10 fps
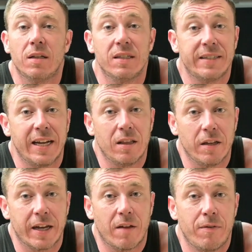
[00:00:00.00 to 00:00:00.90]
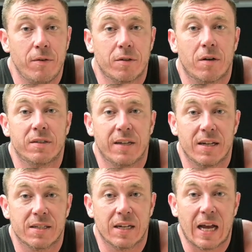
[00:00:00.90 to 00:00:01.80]
let's take a look at a few certain
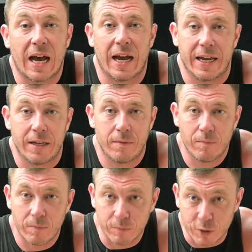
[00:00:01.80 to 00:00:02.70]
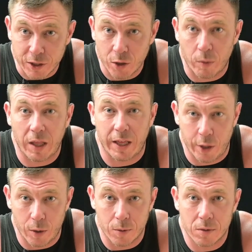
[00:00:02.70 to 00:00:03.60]
tests that I genuinely
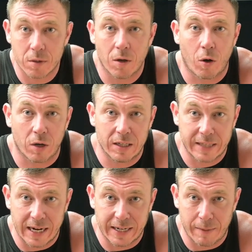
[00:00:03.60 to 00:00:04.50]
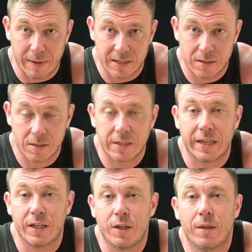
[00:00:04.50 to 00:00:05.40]
use on a day-to-day basis
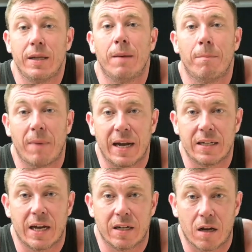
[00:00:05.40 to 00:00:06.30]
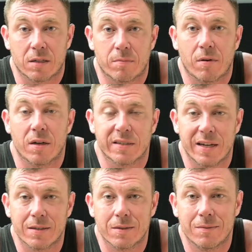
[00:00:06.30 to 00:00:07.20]
in my diagnostic
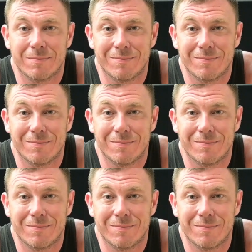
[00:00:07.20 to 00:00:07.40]
process.